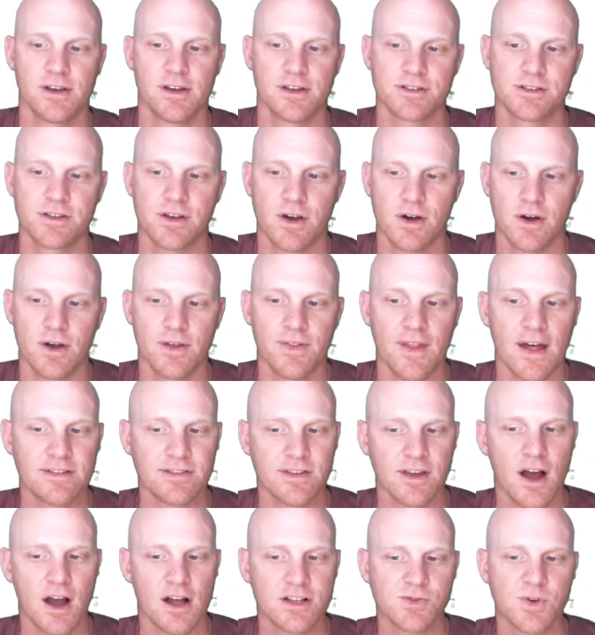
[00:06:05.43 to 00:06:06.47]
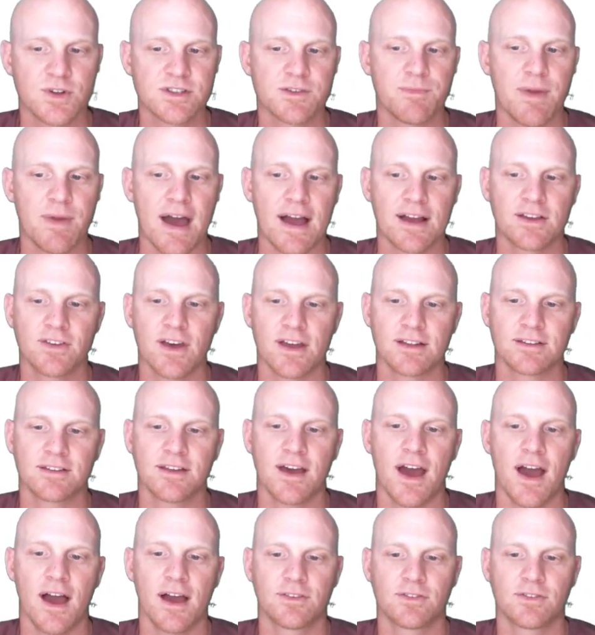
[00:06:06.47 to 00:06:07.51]
So, and that's the consequence of backside
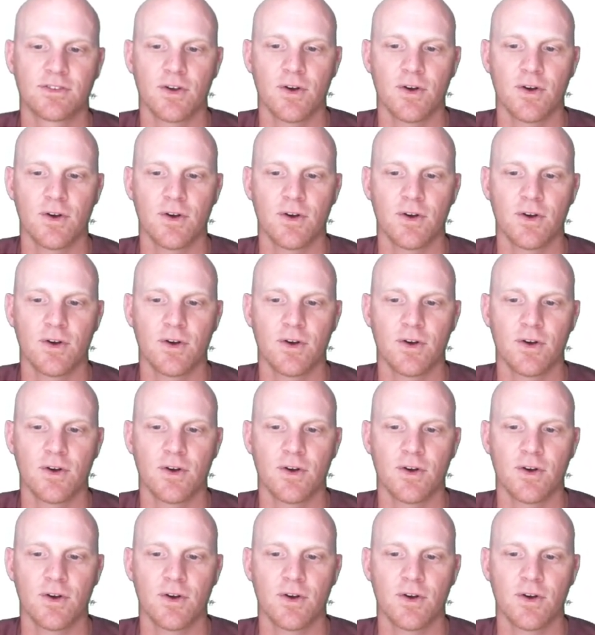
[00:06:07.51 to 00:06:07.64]
attack.